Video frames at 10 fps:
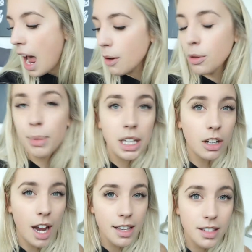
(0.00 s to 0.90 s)
I will be
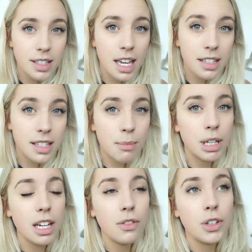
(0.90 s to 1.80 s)
your guys' test
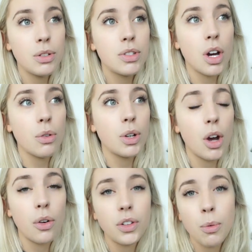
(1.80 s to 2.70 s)
dummy if you don't
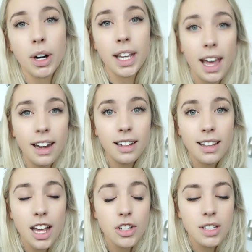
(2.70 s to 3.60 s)
know if you wanna
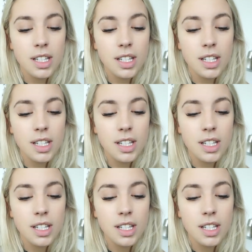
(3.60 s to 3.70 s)
get lash